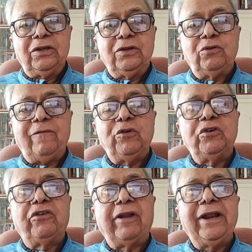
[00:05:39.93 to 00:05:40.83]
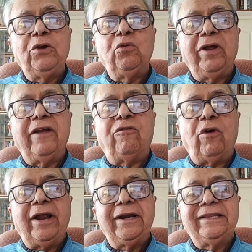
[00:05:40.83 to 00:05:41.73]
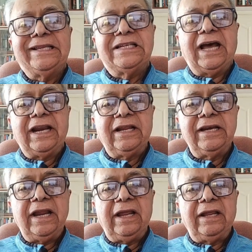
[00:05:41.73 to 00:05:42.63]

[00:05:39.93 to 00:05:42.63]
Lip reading: you have to try to avoid the jargon,